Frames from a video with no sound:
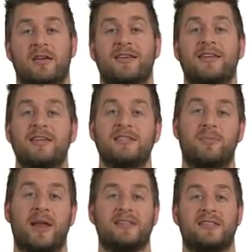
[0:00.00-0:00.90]
You need to
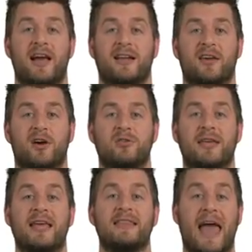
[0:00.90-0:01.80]
place the ad code
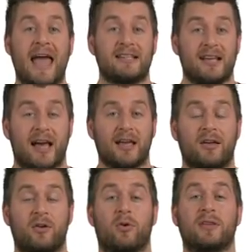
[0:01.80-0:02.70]
in the head
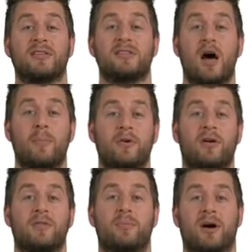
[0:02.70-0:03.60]
tag or at the top
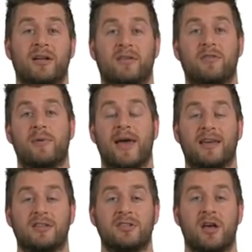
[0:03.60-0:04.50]
of the body of your
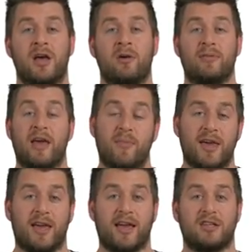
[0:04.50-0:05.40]
page without
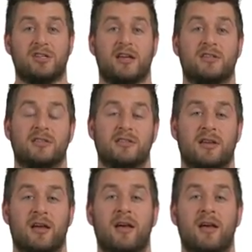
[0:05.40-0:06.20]
making any changes.